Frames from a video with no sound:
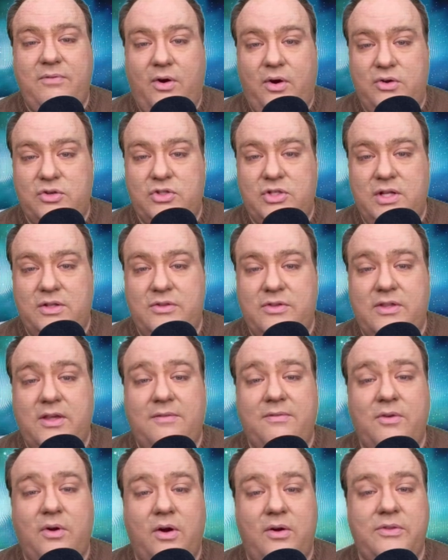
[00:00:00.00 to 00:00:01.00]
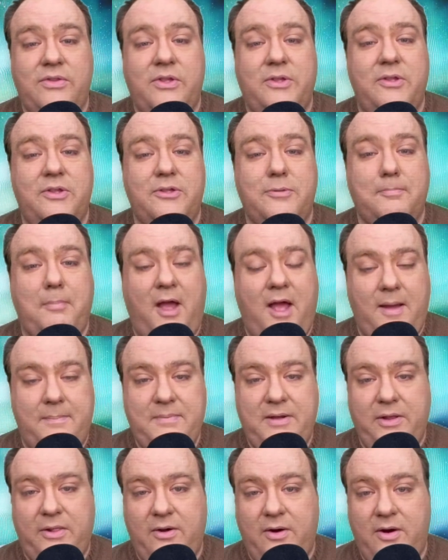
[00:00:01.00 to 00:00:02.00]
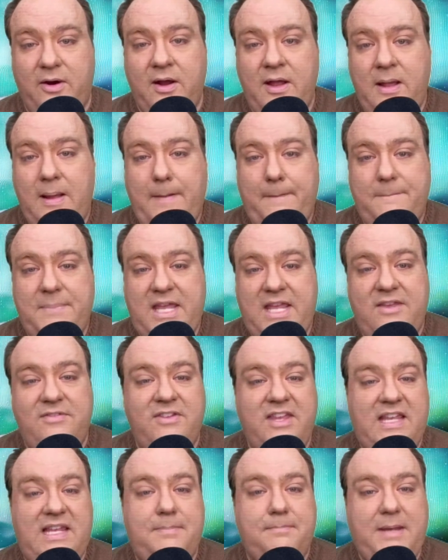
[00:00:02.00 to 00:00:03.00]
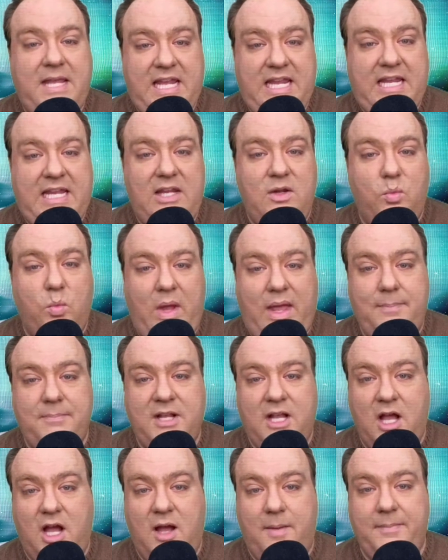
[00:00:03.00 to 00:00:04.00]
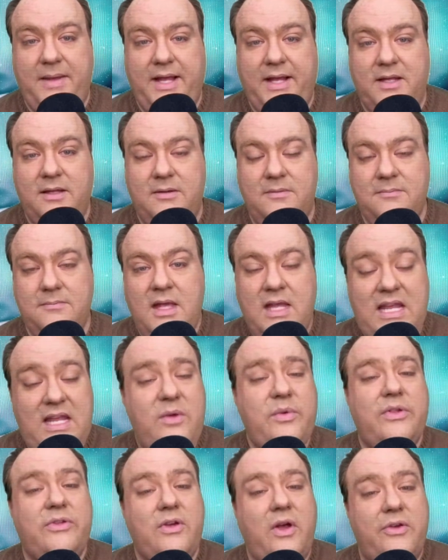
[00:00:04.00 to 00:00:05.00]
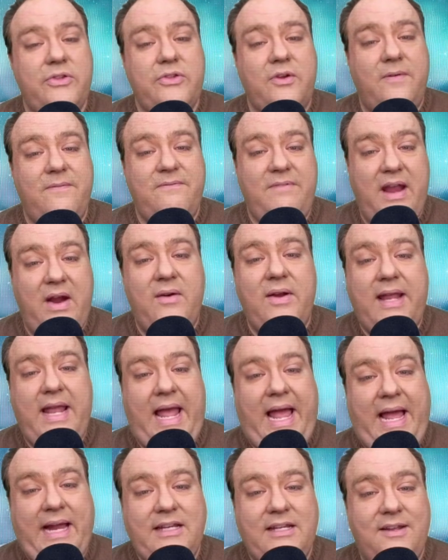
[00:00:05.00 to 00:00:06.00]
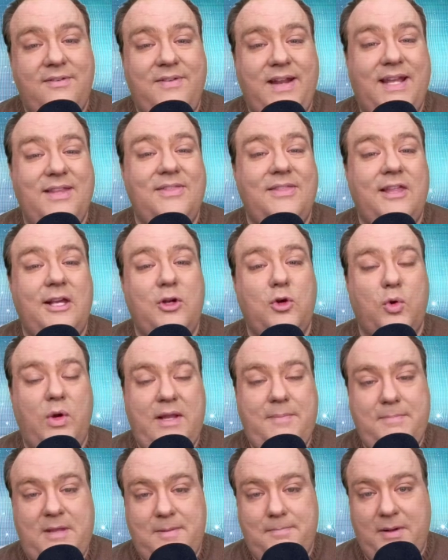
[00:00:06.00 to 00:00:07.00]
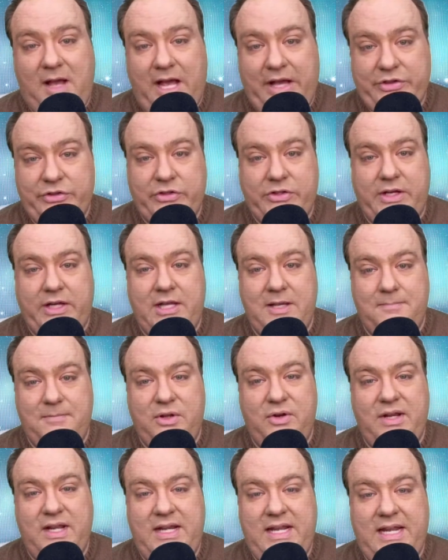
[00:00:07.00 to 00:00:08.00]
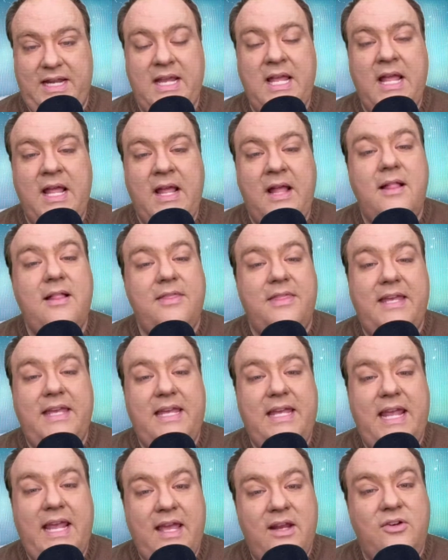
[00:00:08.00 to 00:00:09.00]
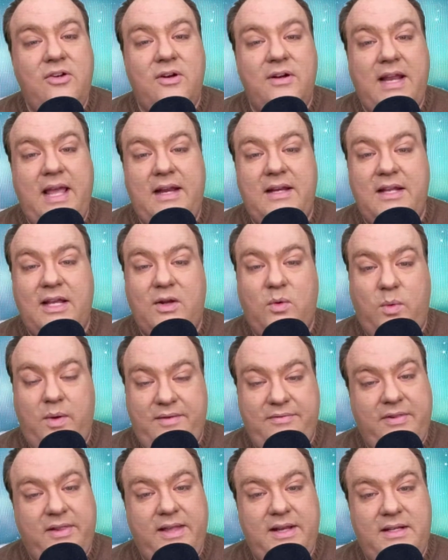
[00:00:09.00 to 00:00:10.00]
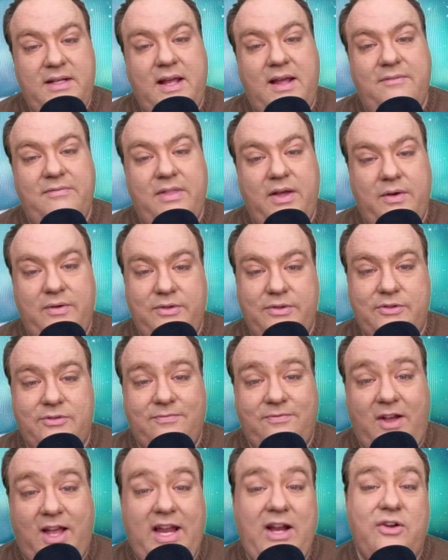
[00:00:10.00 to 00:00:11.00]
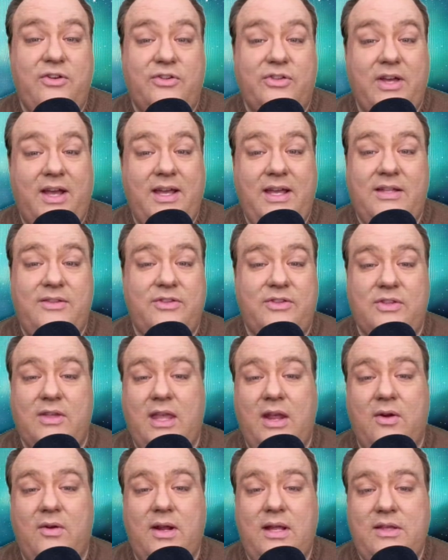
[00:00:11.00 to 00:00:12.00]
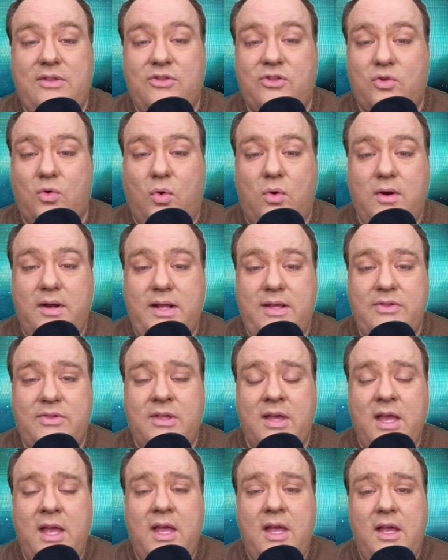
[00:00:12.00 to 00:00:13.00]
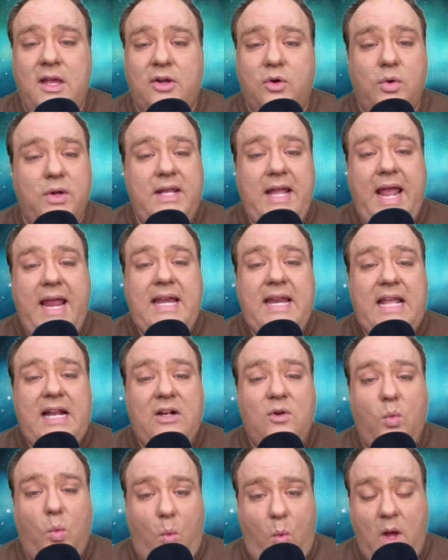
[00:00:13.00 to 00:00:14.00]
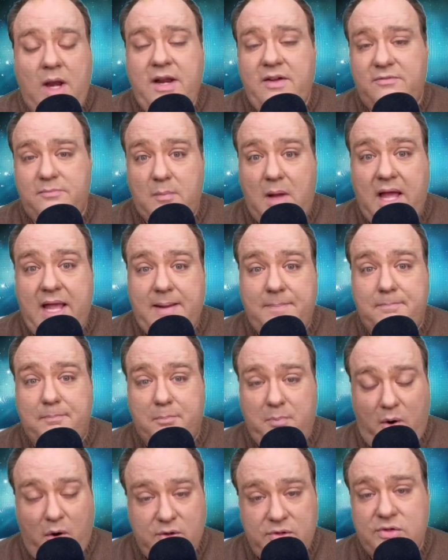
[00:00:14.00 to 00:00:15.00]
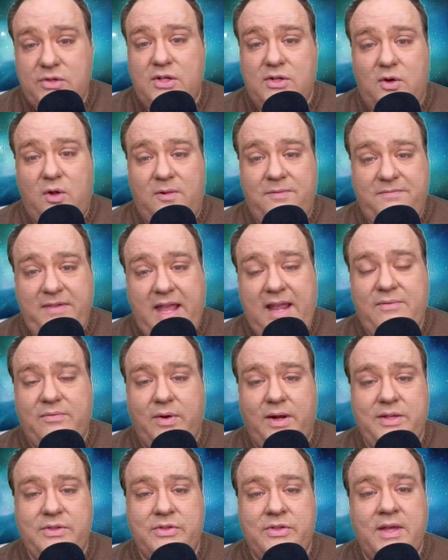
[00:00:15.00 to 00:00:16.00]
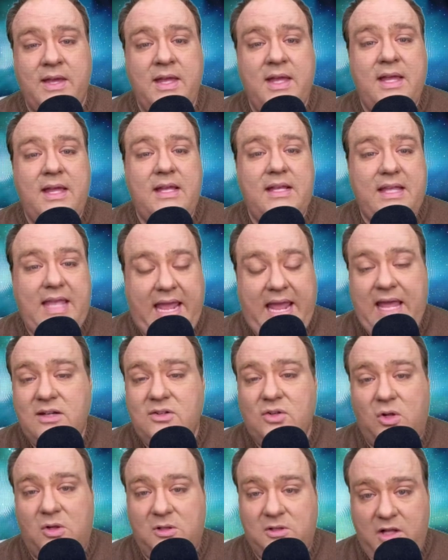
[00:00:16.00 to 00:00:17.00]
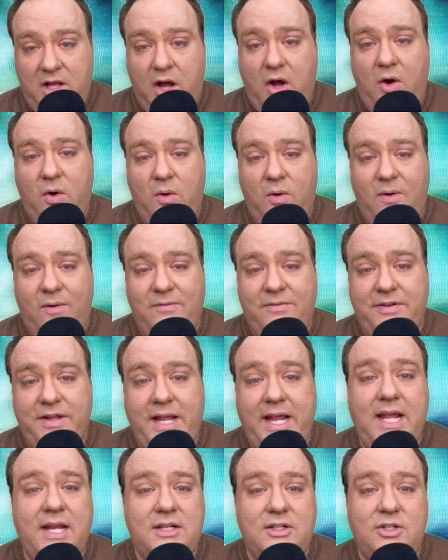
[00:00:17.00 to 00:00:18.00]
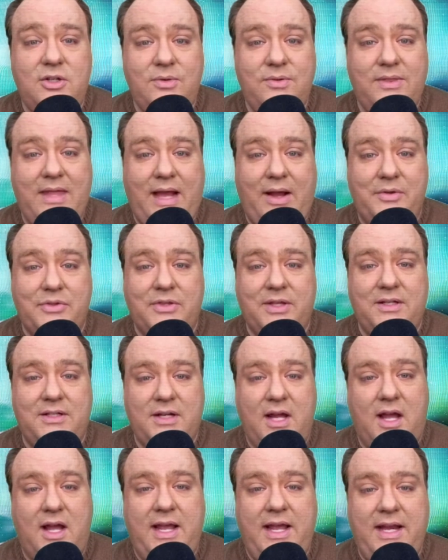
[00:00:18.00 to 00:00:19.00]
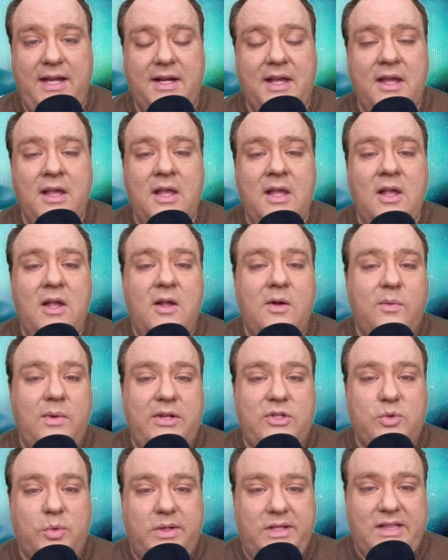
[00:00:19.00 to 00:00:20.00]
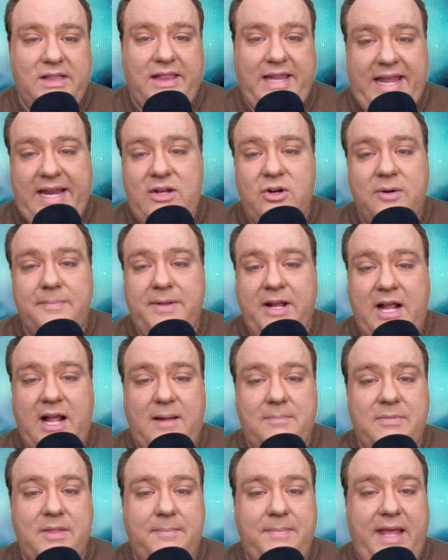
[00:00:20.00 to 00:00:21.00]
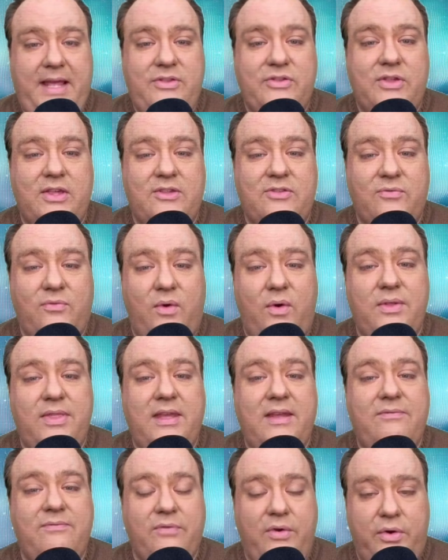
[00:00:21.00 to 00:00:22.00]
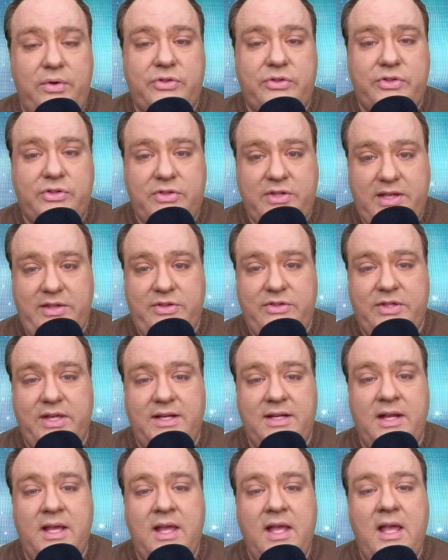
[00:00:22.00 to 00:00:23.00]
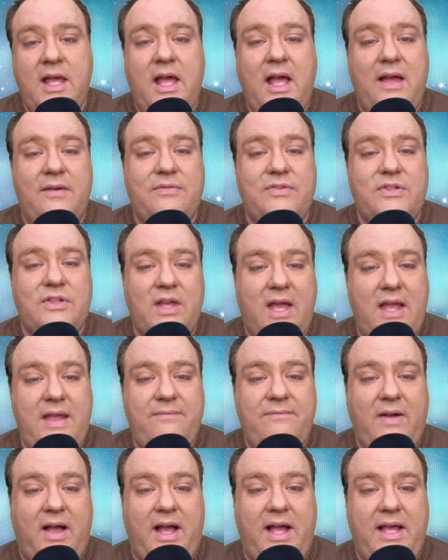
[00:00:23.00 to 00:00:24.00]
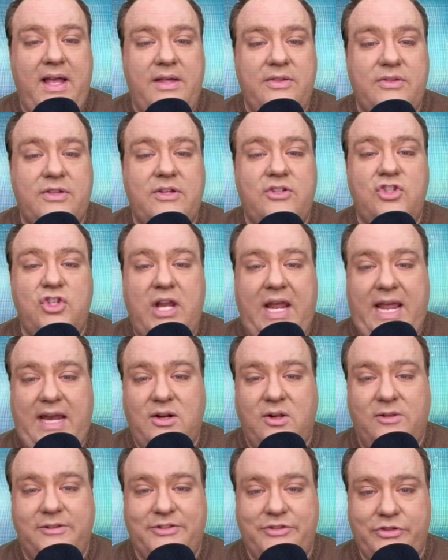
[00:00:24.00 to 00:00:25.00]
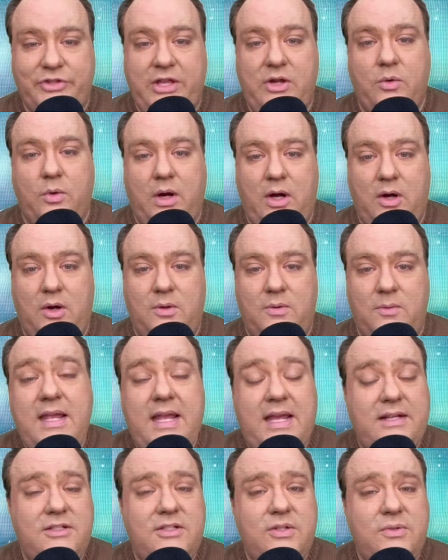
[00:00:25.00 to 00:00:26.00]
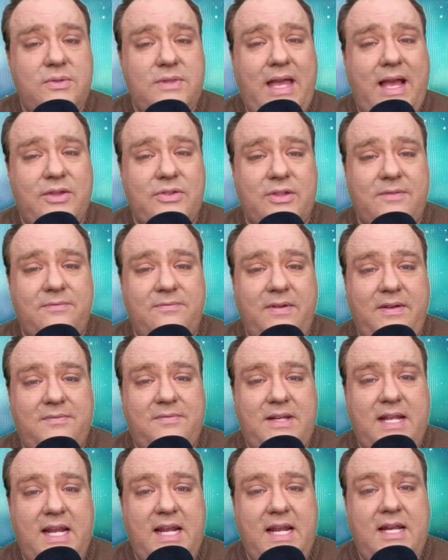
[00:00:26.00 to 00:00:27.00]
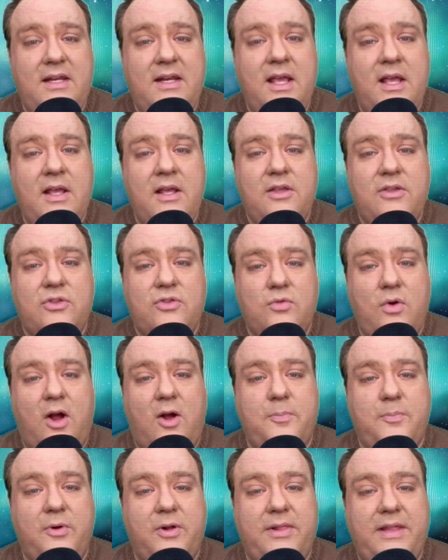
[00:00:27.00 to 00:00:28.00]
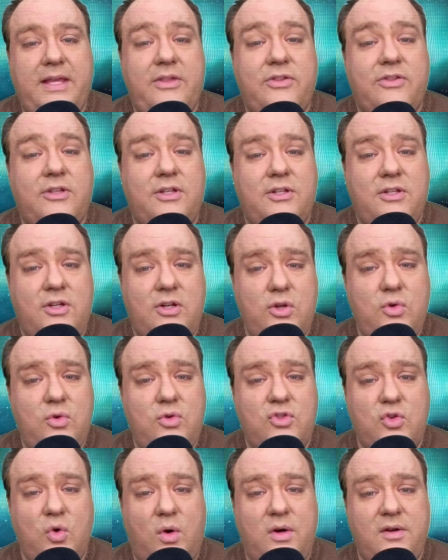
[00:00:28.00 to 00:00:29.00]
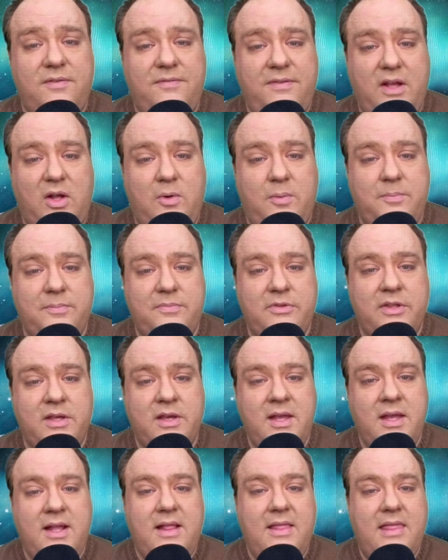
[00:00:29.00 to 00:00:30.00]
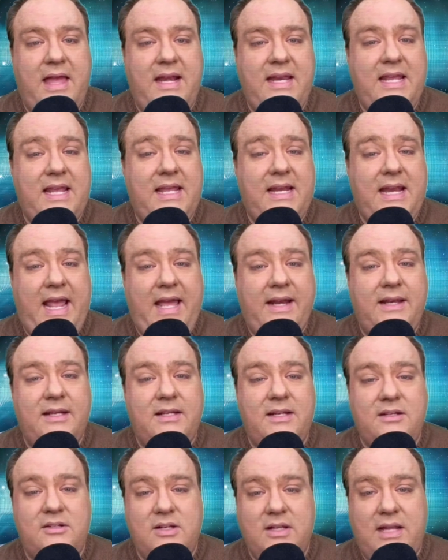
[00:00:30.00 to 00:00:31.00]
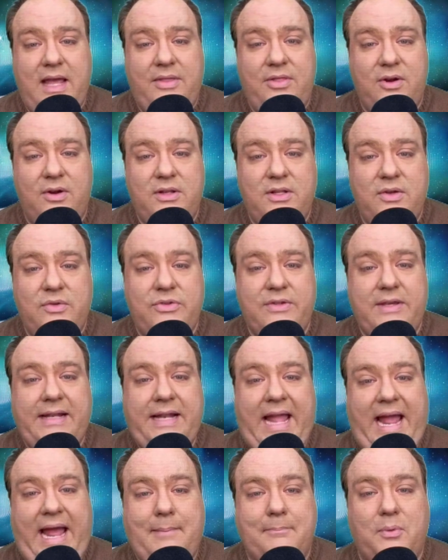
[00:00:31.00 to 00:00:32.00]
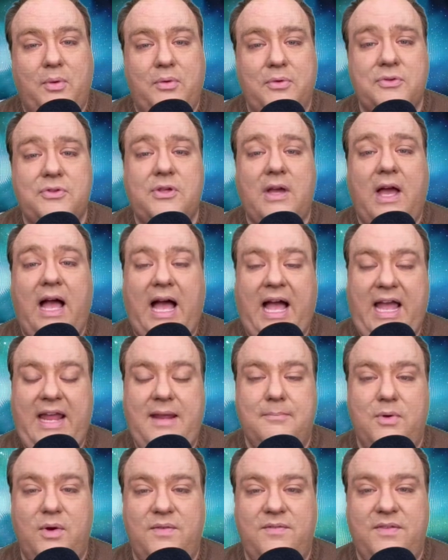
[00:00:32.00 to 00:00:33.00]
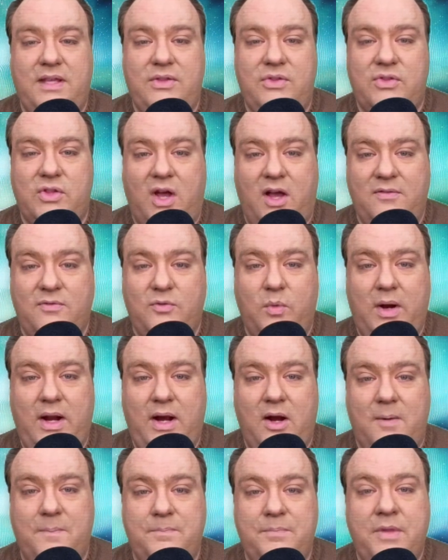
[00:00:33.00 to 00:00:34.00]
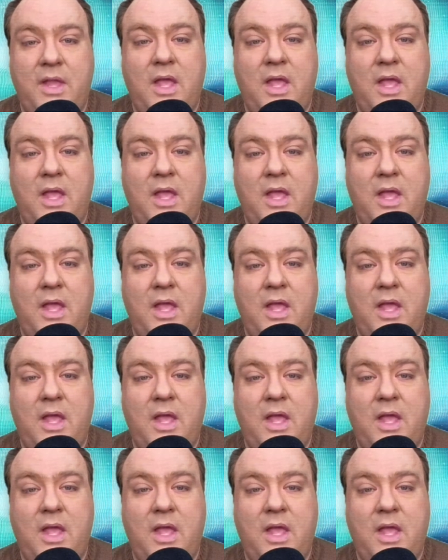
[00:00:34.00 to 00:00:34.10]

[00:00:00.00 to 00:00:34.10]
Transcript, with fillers: versions of Kurtz's popular PvP webcomic. He was also very active in the creepypasta community, the internet equivalent of those fireside scary stories, creating one of my personal favorites, Candle Cove, in 2009, which would later become the basis for the first season of Syfy's Channel Zero. In 2015, Straub released two short films that he had edited together using Apple's iMovie software